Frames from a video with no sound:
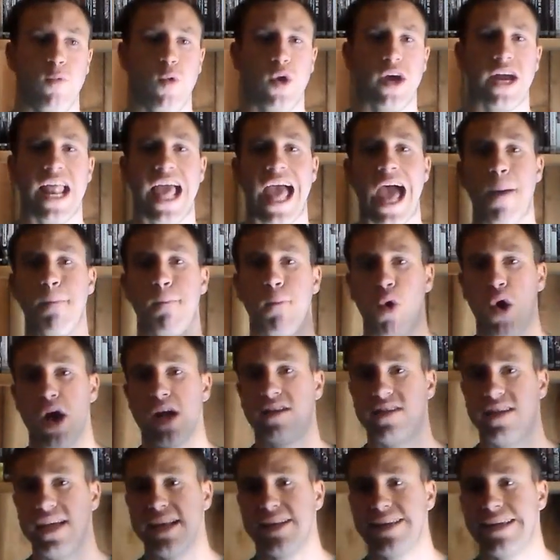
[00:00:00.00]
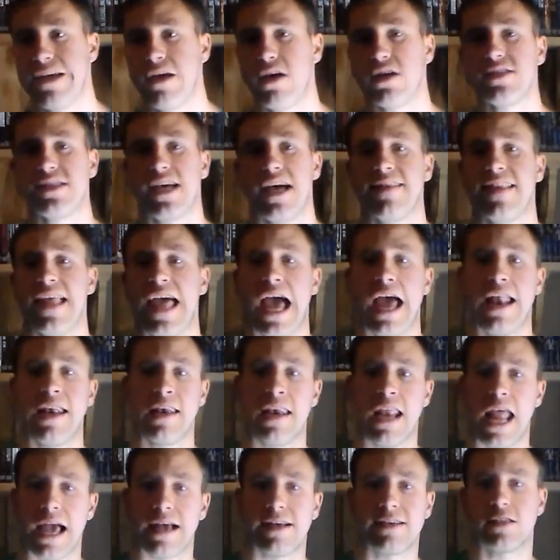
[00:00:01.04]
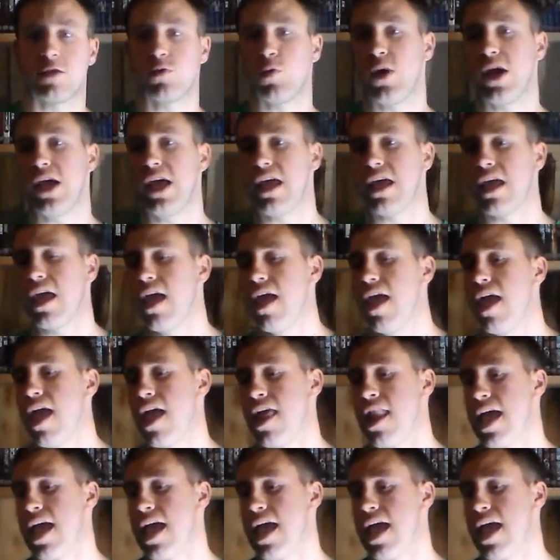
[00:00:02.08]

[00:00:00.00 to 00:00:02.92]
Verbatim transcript: we're gonna have more details on that next week,